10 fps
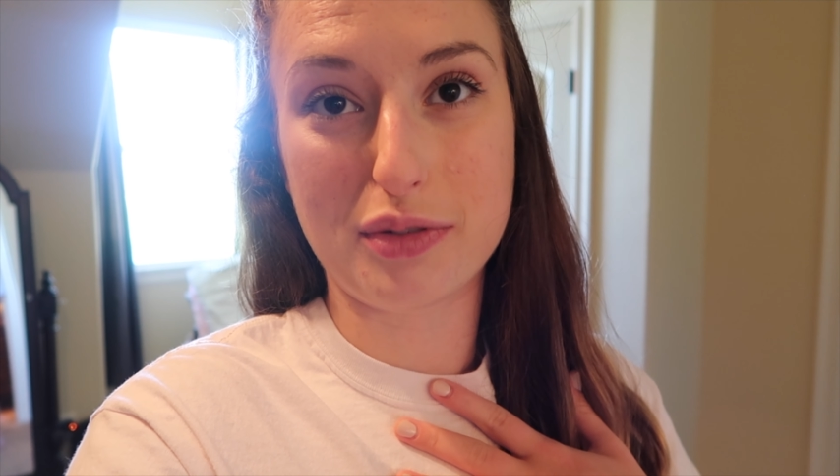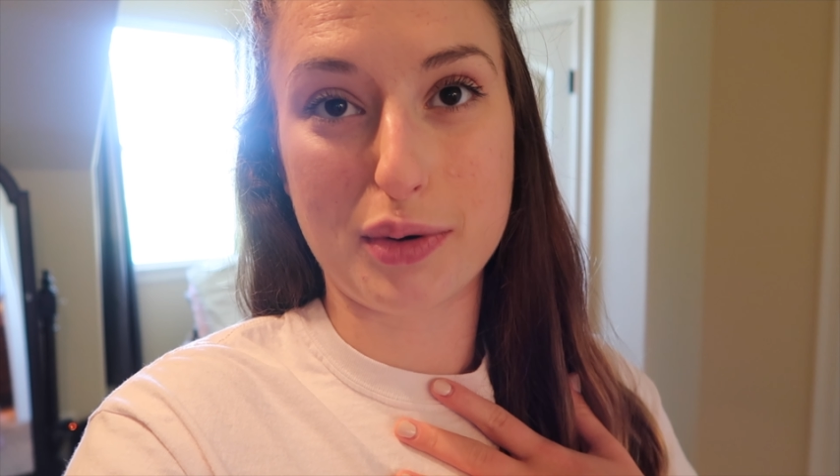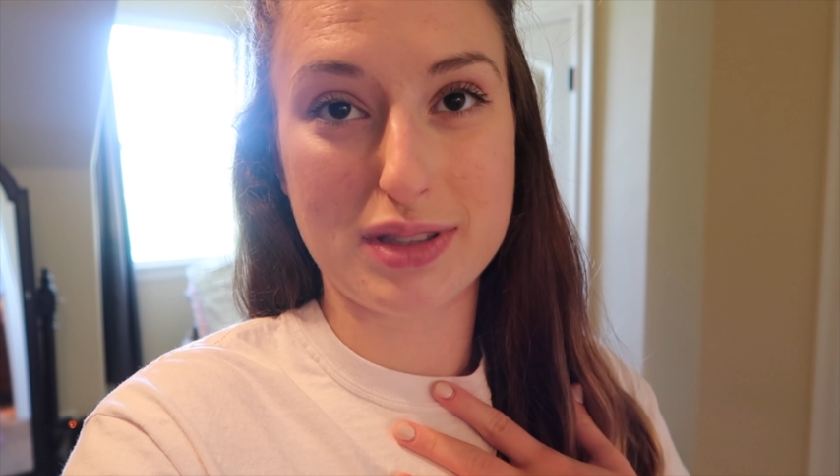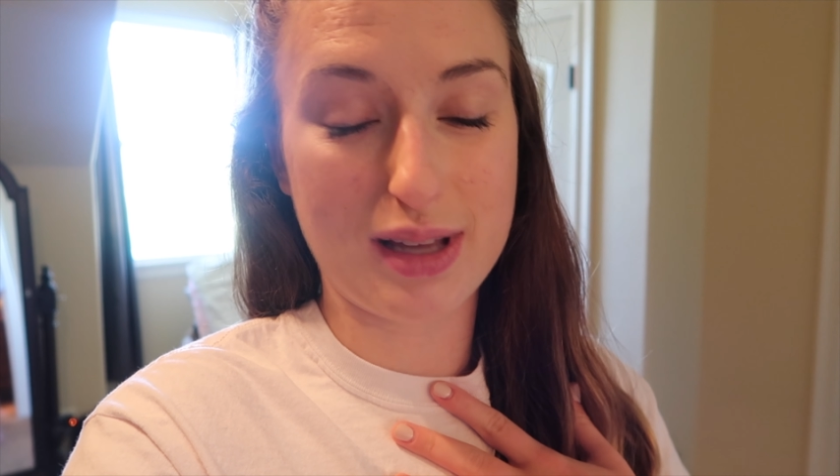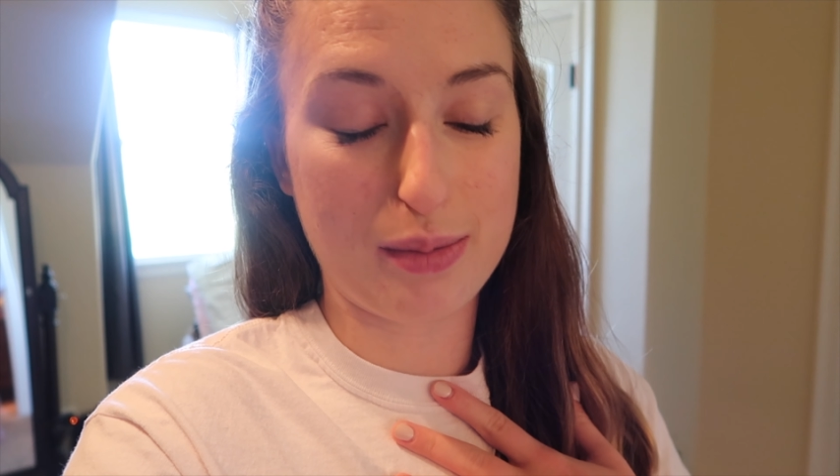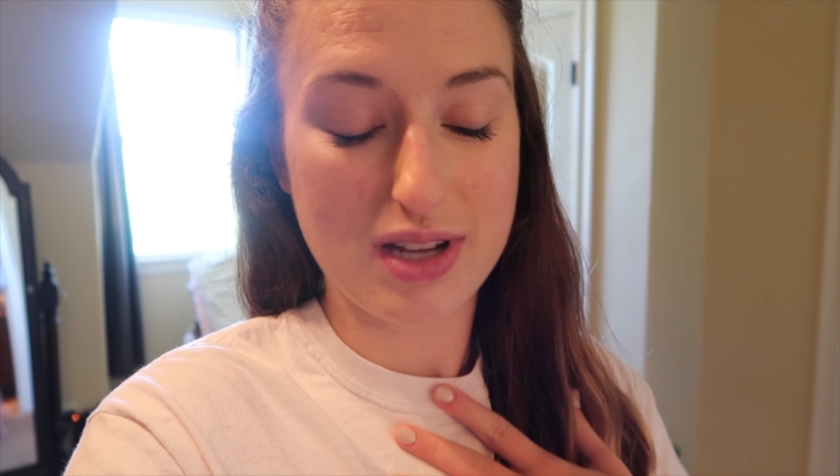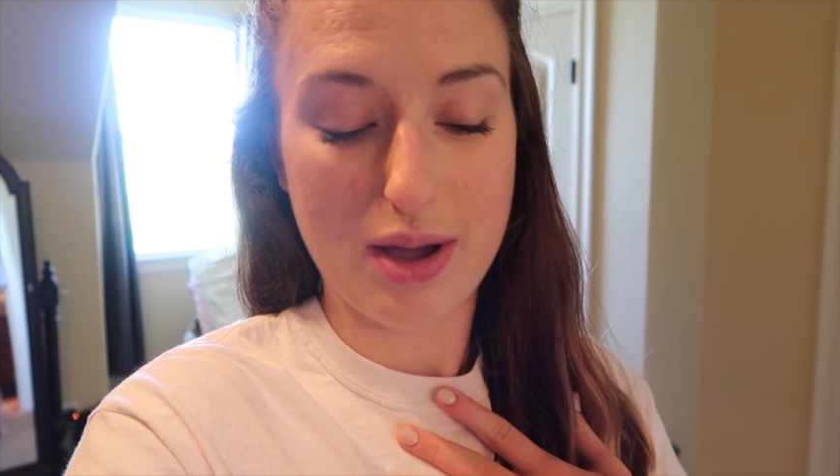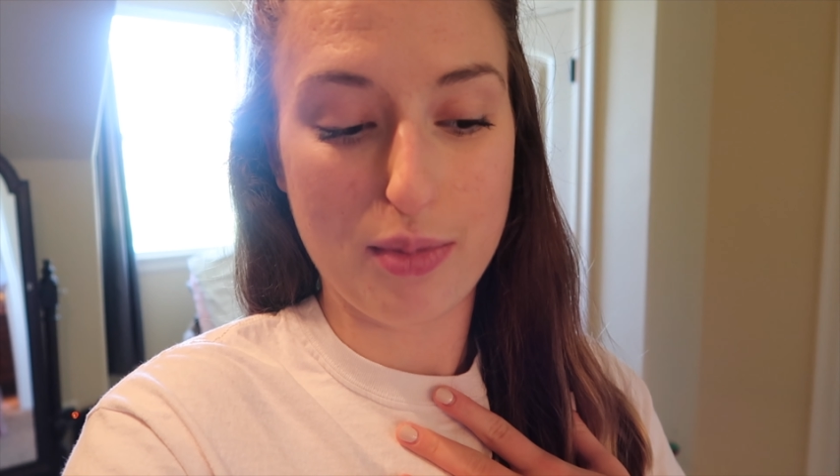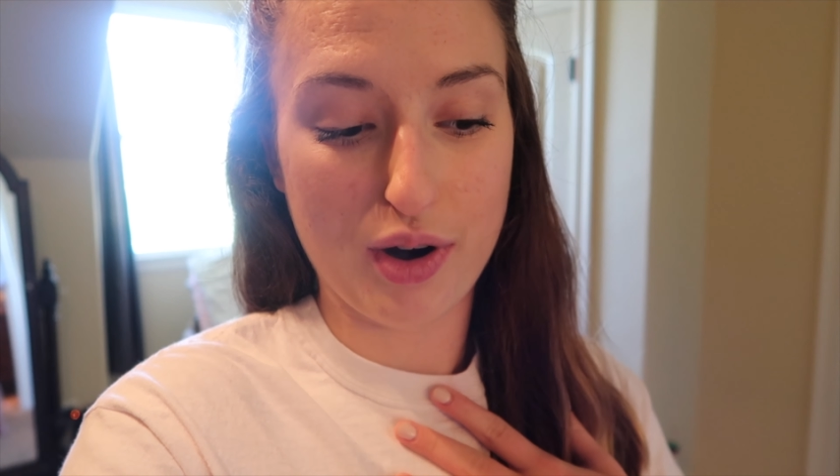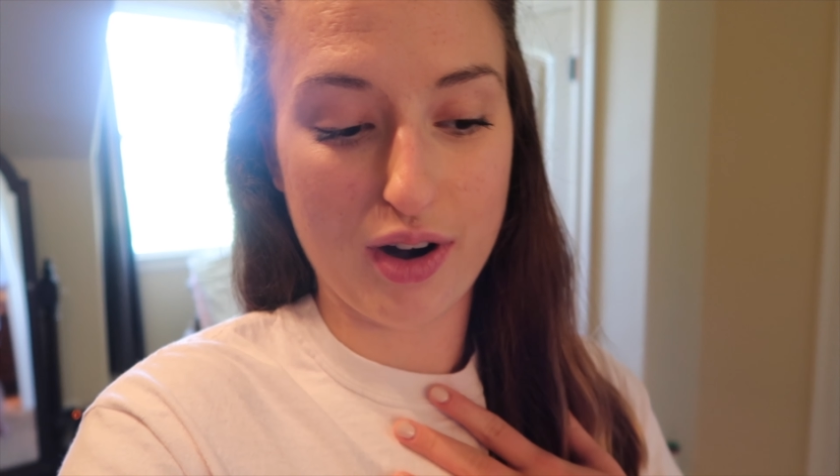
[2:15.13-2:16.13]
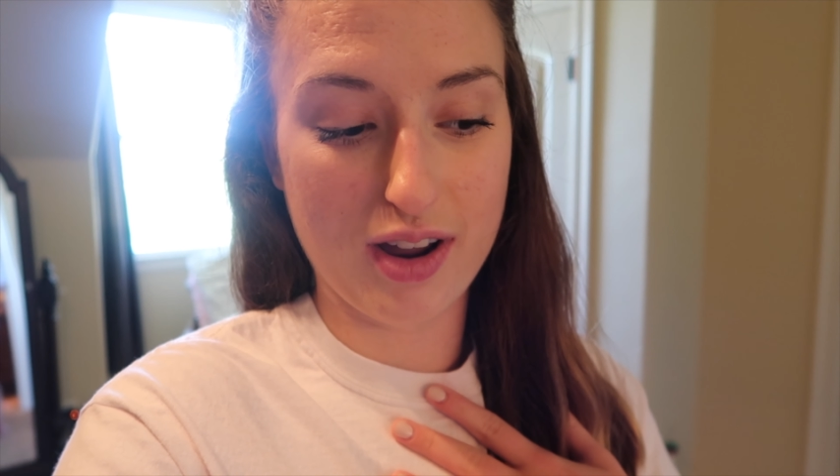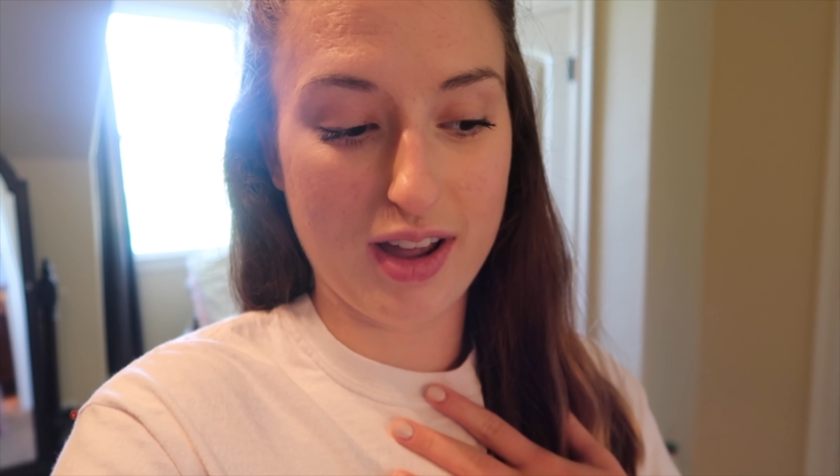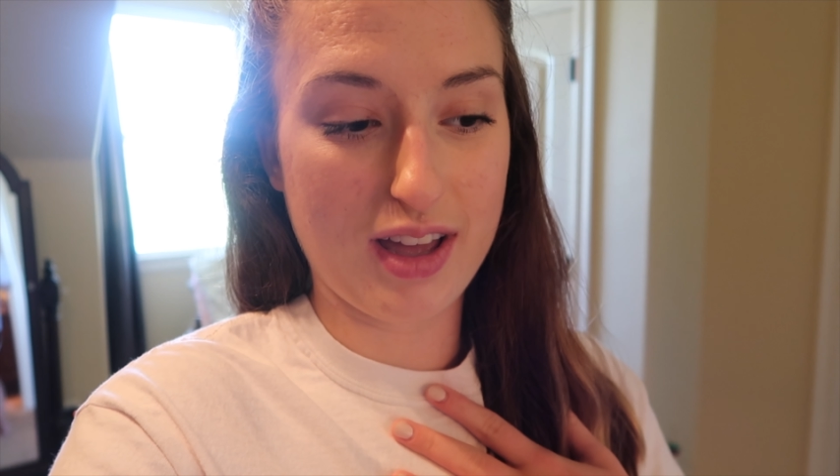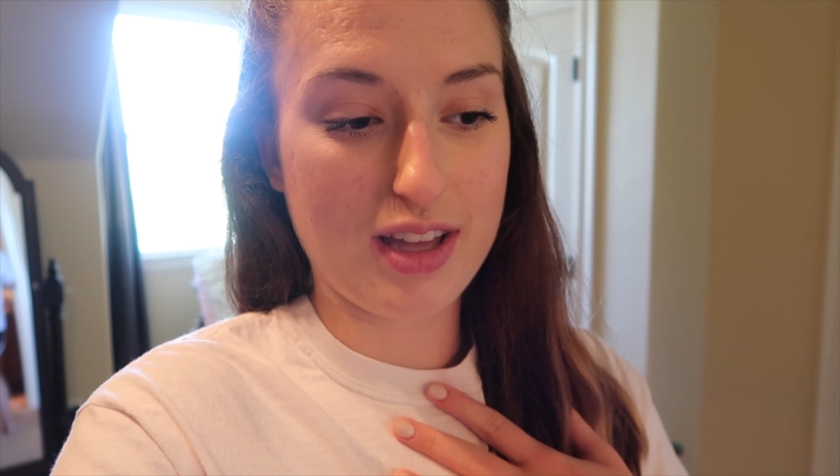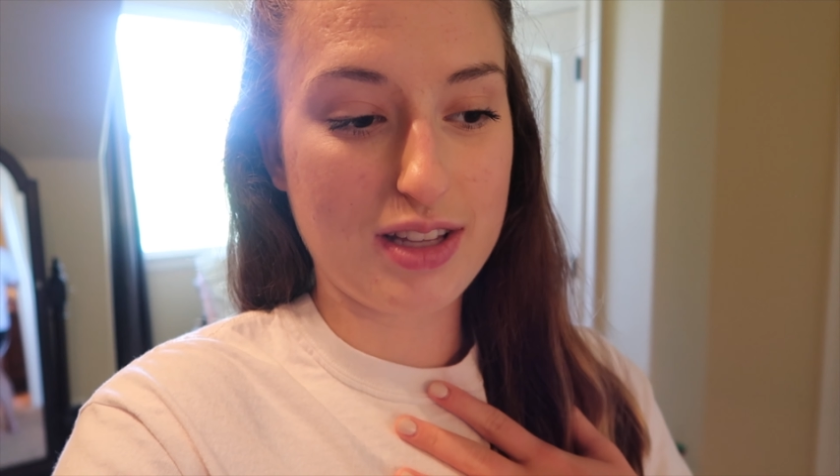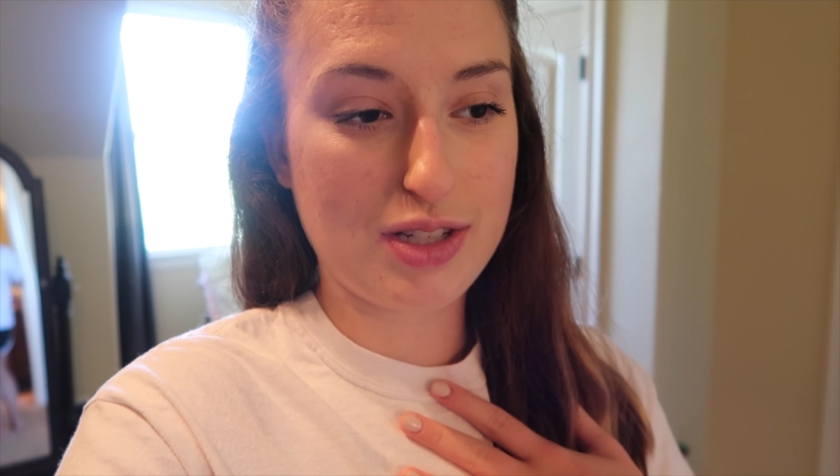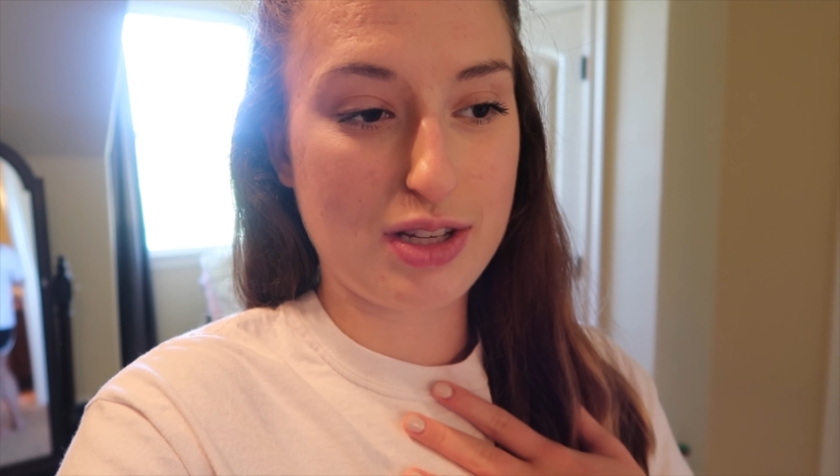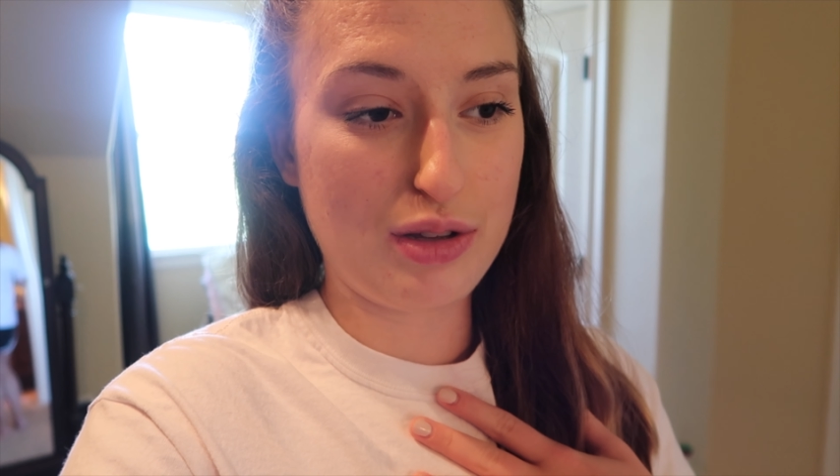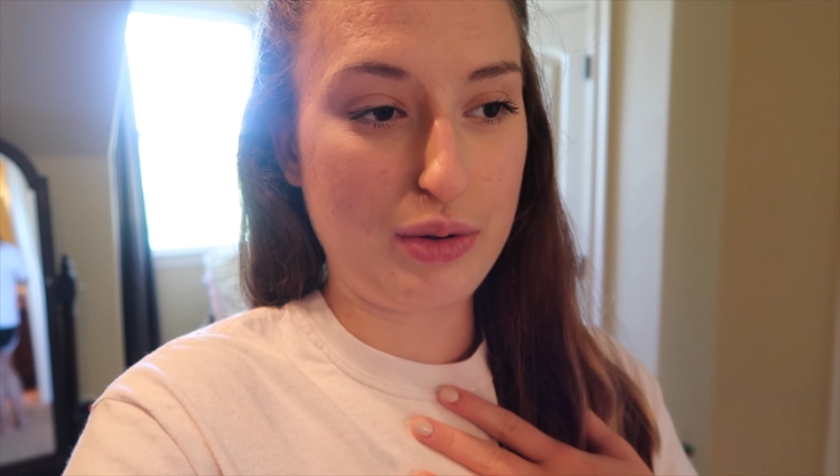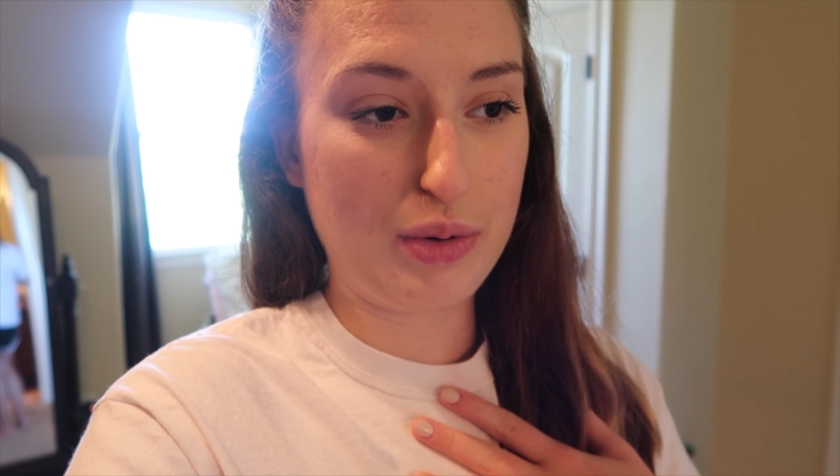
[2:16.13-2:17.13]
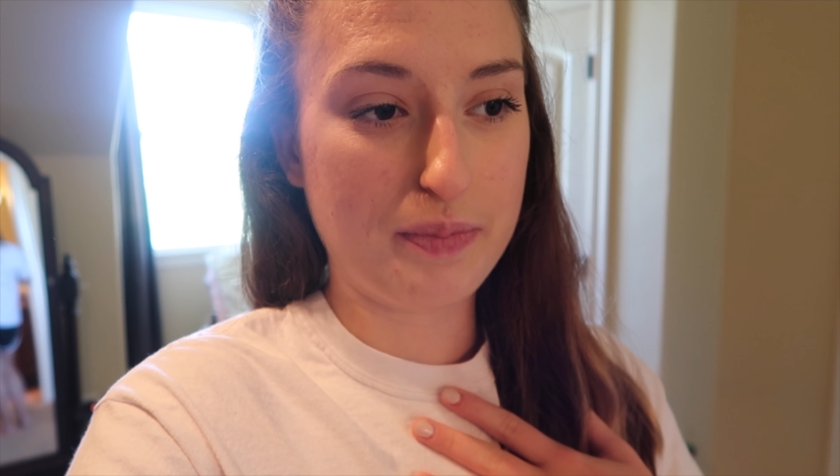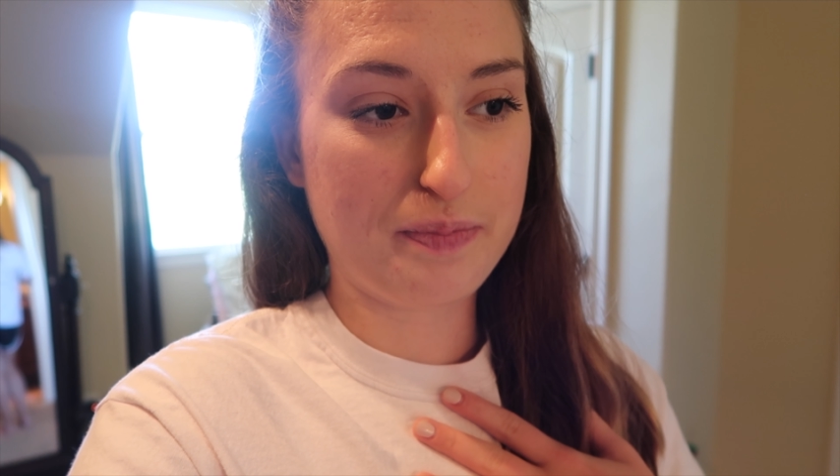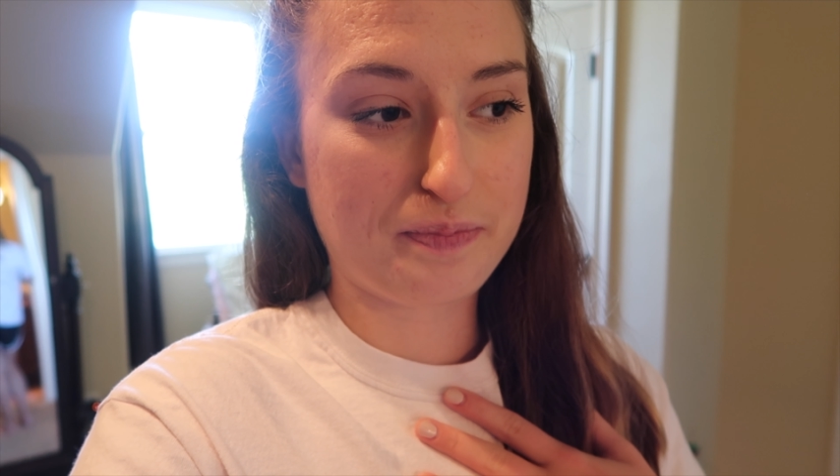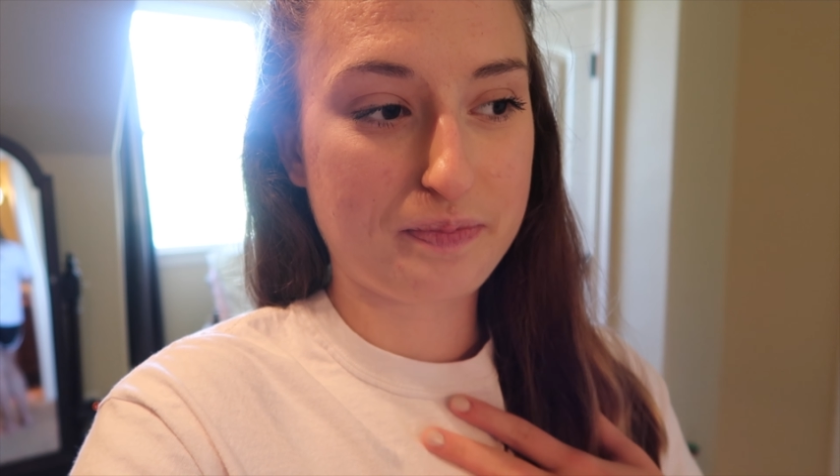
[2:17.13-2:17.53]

for September, to